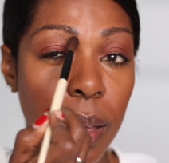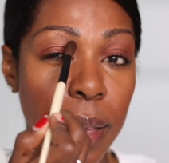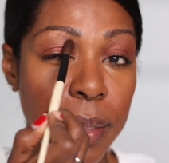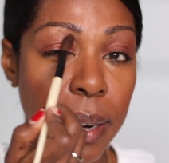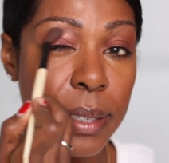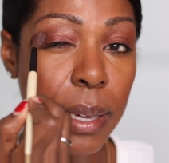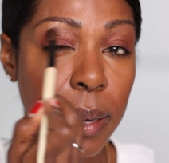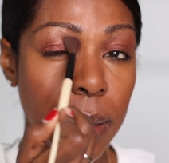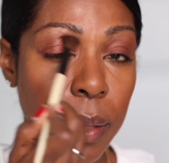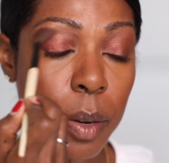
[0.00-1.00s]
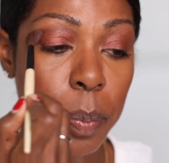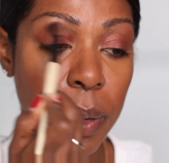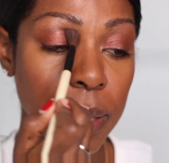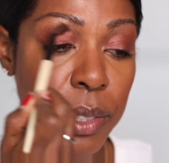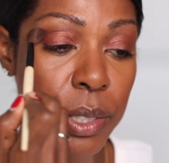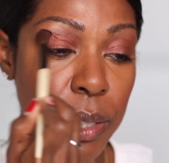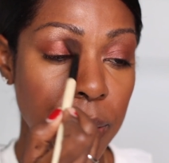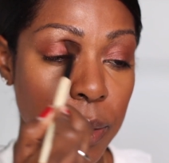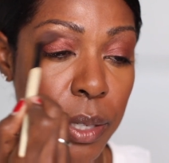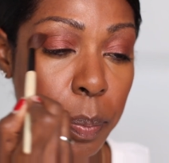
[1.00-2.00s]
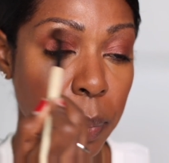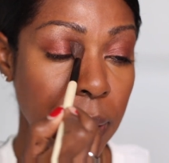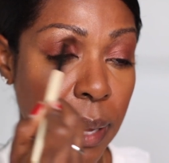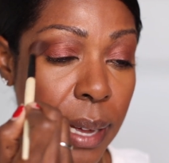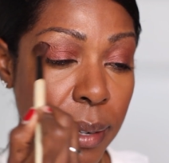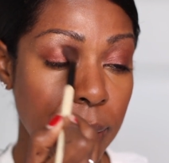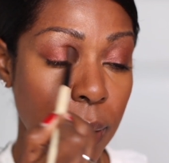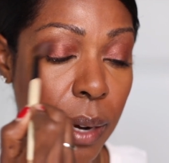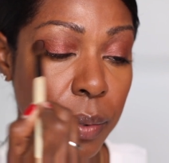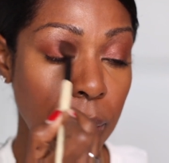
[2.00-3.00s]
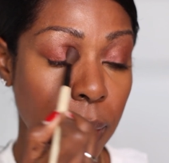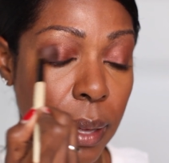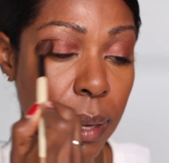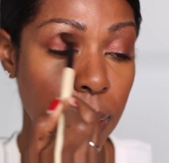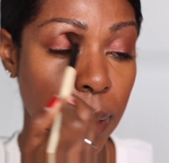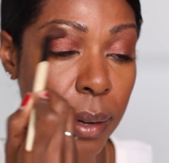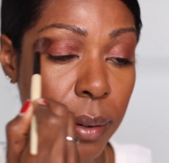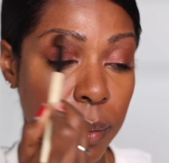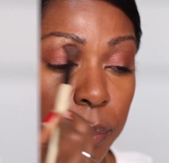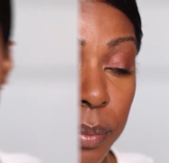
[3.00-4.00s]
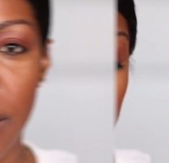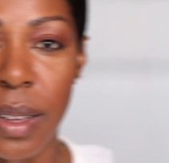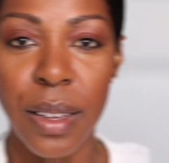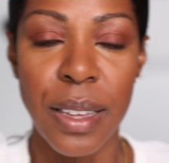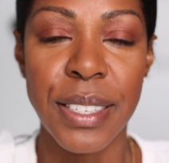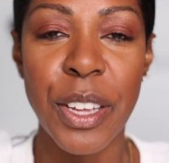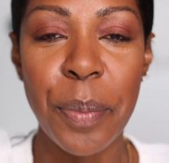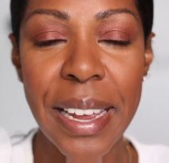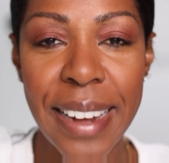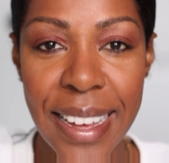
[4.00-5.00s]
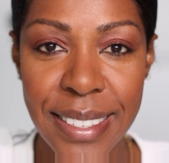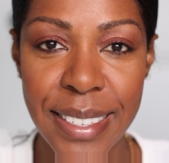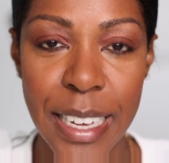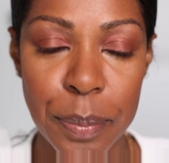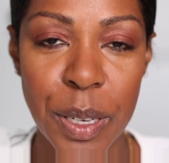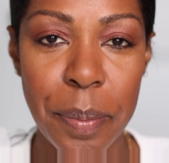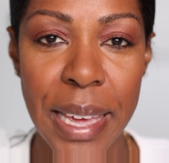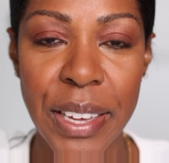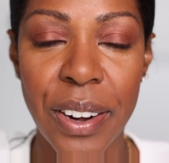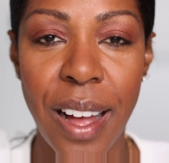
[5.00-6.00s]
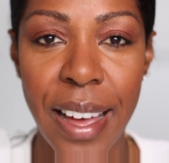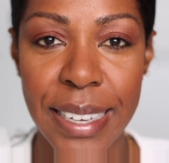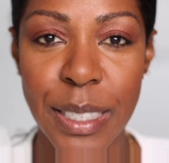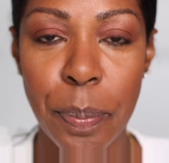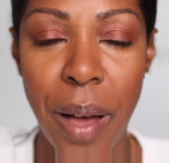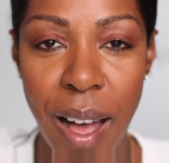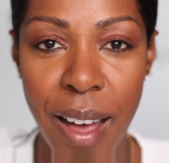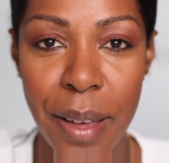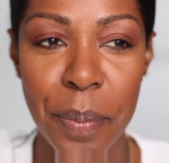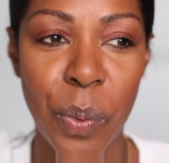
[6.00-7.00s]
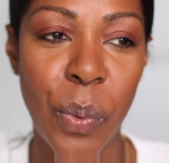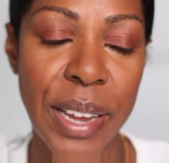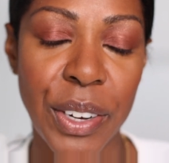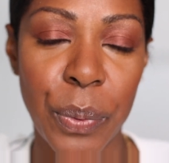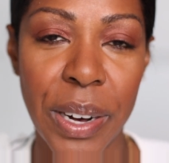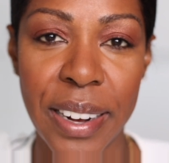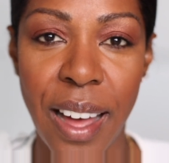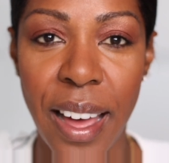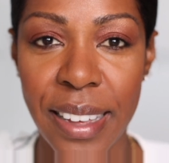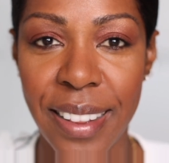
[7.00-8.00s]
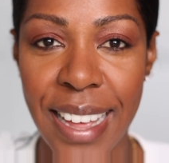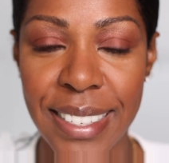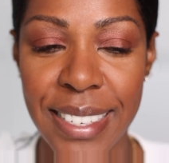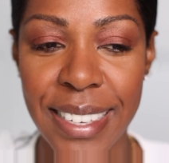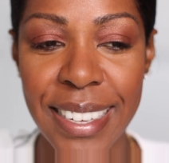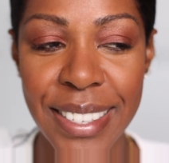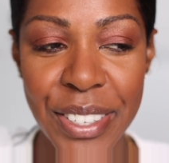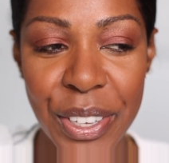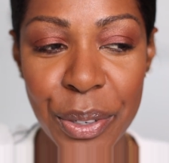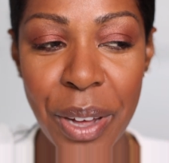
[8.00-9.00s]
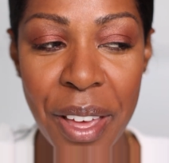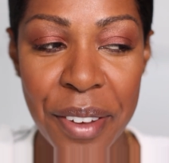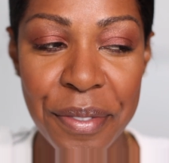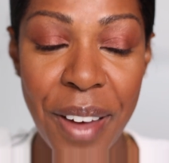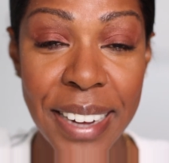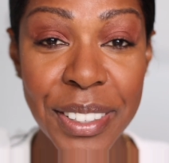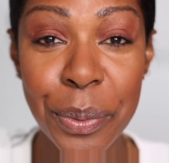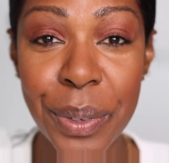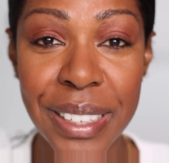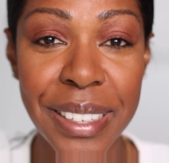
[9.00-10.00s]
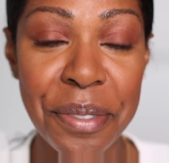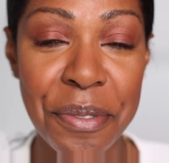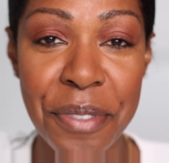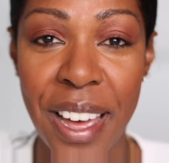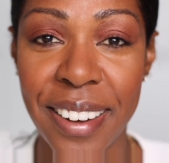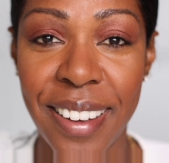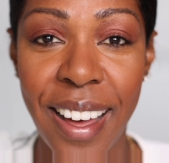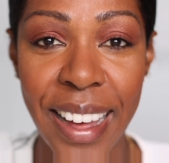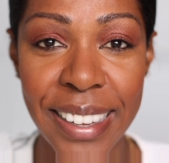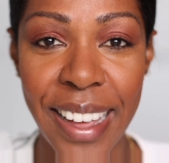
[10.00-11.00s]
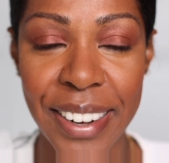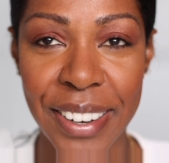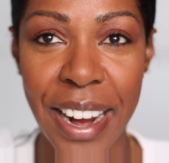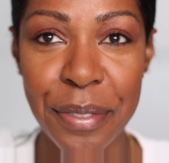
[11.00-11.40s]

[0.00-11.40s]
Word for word: And then I take another brush just to blend everything in. So my next tip to make your eyes pop when you're wearing eyeglasses is to find a really fun eyeliner.